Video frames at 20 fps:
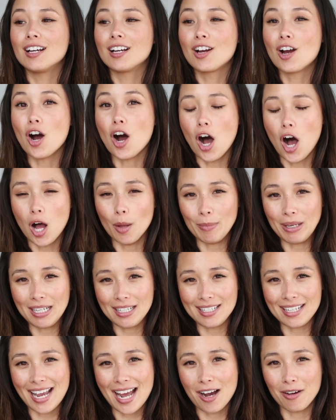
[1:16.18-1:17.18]

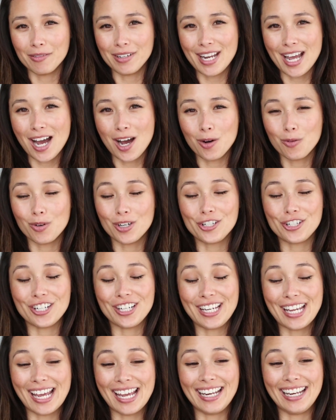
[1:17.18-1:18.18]
calming down now, which
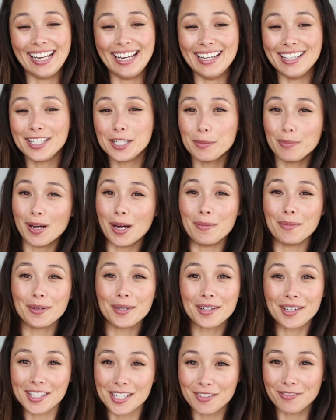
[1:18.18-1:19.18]
again is a
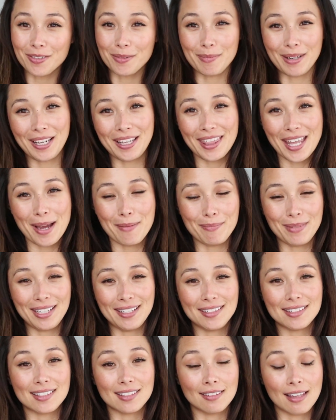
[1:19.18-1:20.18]
bummer because for me that
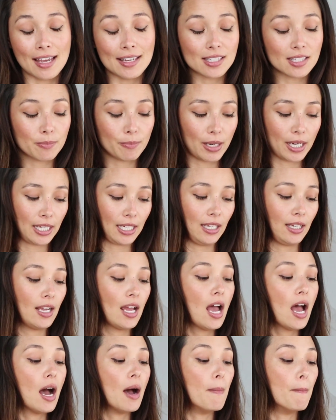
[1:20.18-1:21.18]
means less money,
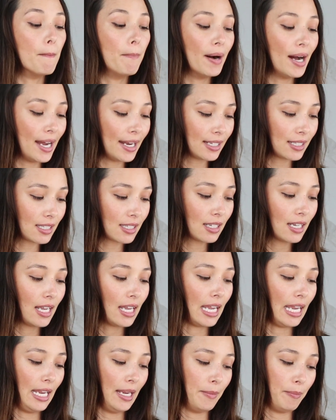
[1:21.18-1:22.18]
but
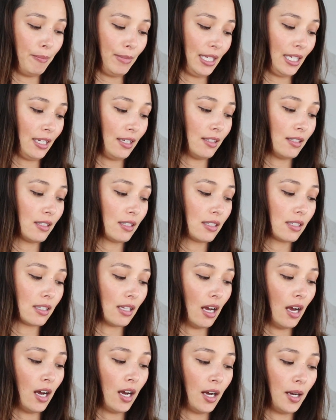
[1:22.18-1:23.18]
it means
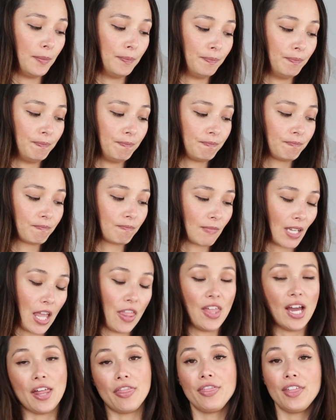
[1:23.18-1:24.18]

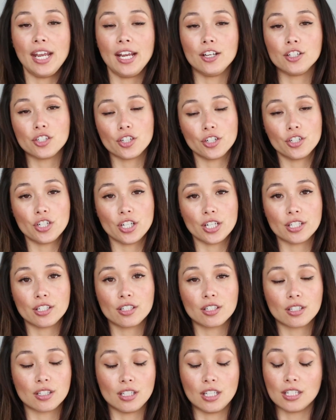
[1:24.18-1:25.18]
that things are
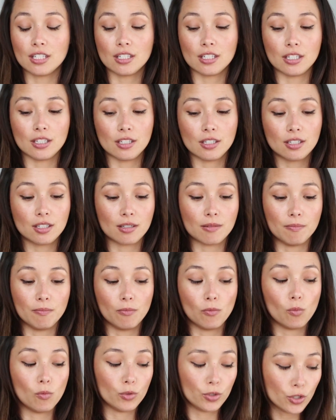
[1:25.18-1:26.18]
just, this is
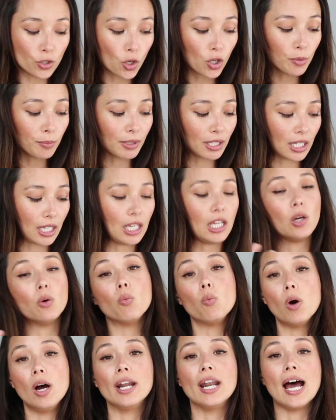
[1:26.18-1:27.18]
normally
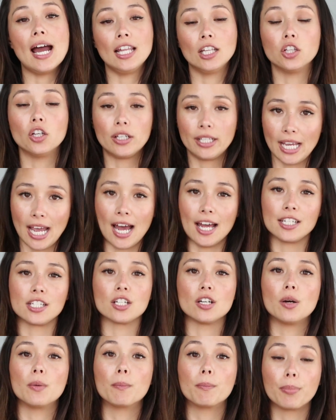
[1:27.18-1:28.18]
what I look at
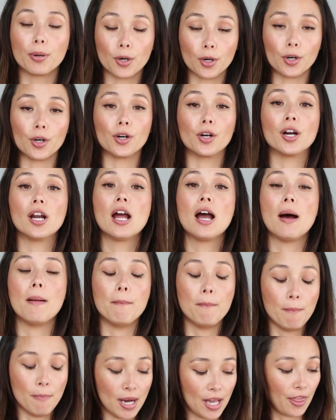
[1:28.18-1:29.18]
per
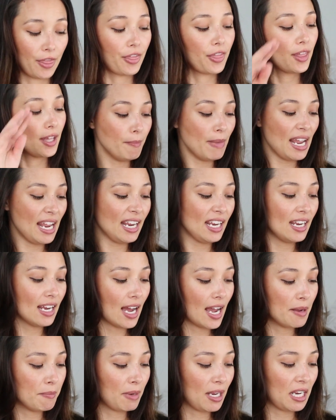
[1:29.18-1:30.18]
month. May,
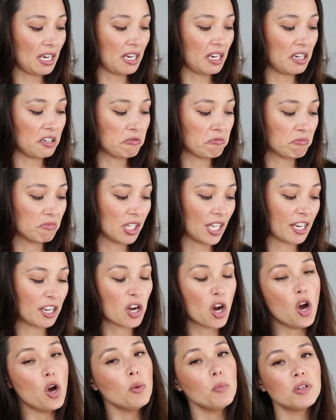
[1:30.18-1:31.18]
I made like
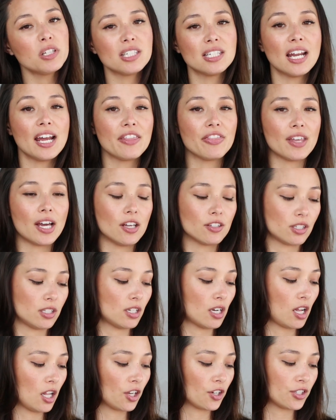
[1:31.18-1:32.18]
almost $9,000,
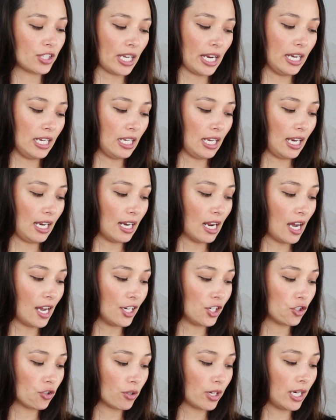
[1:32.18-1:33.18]

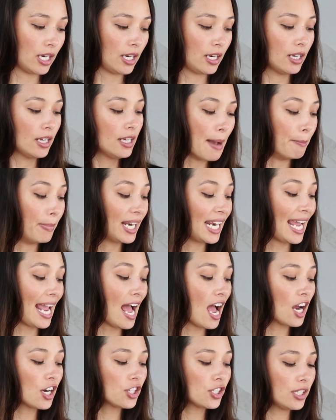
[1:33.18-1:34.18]
$8,800, but I
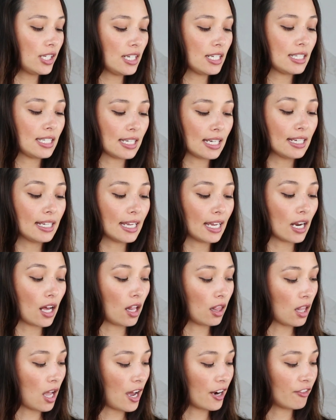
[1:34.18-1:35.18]
actually did get
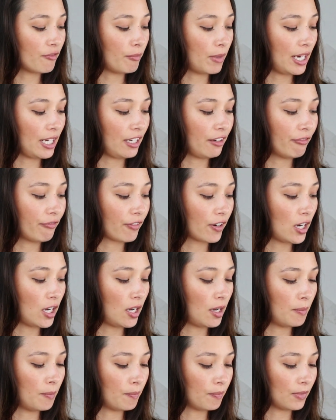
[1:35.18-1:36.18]
a lot of money
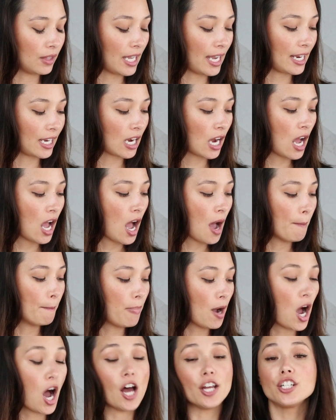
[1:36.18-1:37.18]
from like
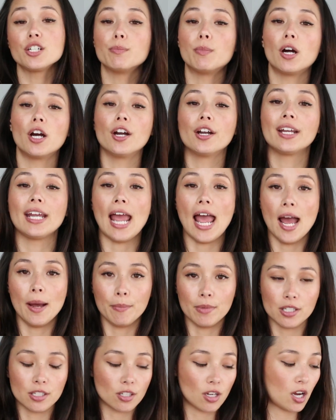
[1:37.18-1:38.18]
Poshmark,
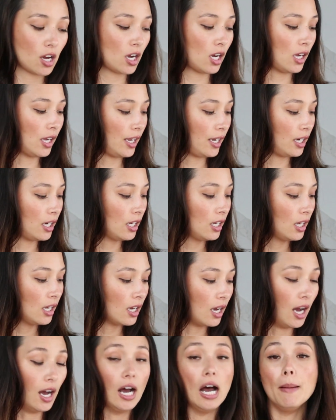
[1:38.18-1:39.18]
Amazon,
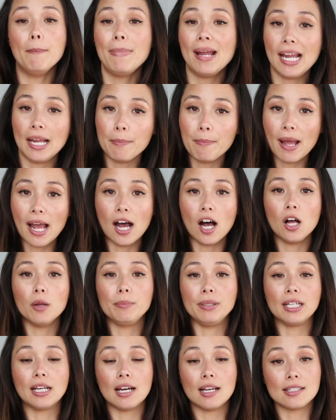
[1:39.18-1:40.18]
PayPal,
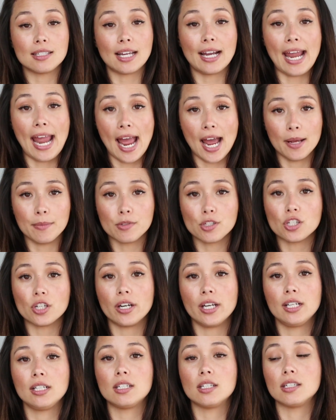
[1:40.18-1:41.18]
because I am
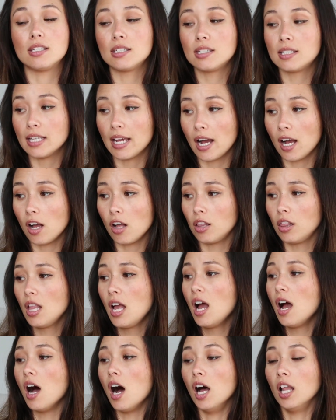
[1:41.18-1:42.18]
starting to sell
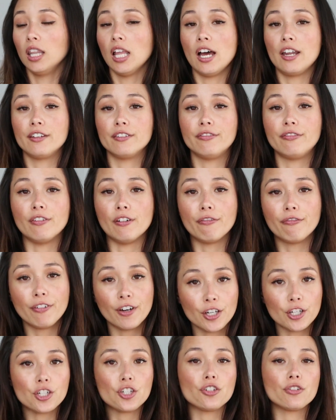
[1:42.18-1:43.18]
a lot of
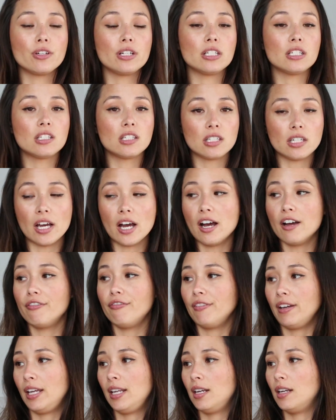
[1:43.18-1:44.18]
furniture and
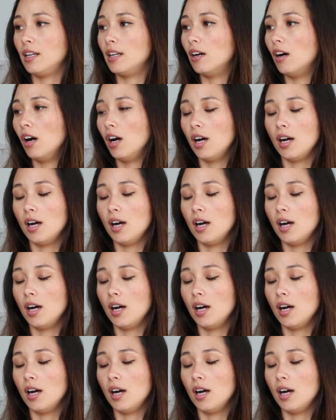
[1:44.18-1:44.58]
stuff and